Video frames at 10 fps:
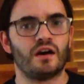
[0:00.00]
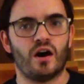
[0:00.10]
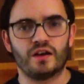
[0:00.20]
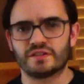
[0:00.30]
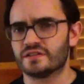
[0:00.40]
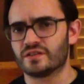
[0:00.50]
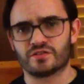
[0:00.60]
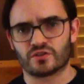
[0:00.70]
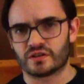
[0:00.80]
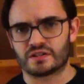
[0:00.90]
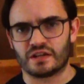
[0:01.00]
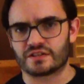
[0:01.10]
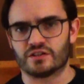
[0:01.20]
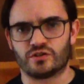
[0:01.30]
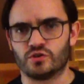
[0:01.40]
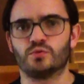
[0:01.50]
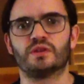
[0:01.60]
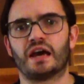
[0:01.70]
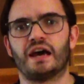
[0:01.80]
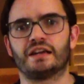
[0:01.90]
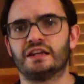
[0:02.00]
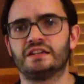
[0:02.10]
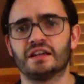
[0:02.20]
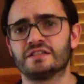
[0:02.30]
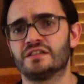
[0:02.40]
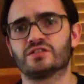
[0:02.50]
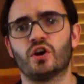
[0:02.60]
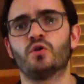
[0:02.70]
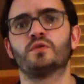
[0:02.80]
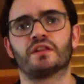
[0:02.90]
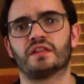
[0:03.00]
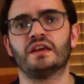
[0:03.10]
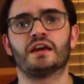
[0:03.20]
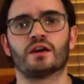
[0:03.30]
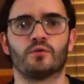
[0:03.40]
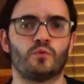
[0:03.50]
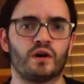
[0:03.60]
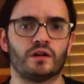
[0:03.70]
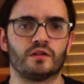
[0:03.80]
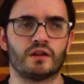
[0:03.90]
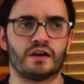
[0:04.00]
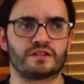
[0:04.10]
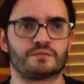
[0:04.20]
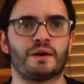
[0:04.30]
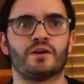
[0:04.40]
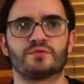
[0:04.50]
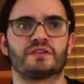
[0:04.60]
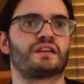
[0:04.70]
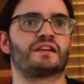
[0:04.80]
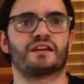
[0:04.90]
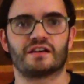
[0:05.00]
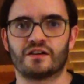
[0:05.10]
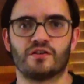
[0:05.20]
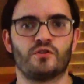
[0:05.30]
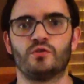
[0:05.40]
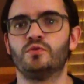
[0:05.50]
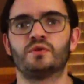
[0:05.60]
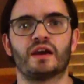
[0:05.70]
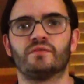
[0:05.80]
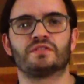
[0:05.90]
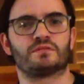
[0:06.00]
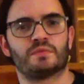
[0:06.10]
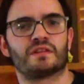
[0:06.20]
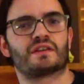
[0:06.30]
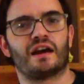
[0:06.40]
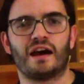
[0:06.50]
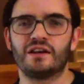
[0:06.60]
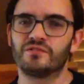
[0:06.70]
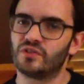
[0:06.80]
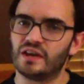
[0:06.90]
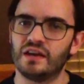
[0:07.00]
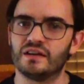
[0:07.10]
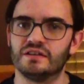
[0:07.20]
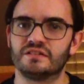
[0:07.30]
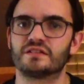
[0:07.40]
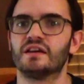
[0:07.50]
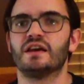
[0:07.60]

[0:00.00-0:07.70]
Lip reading: Austin Zajur doesn't do that. He does his own thing while espousing who Kevin Smith kind of is,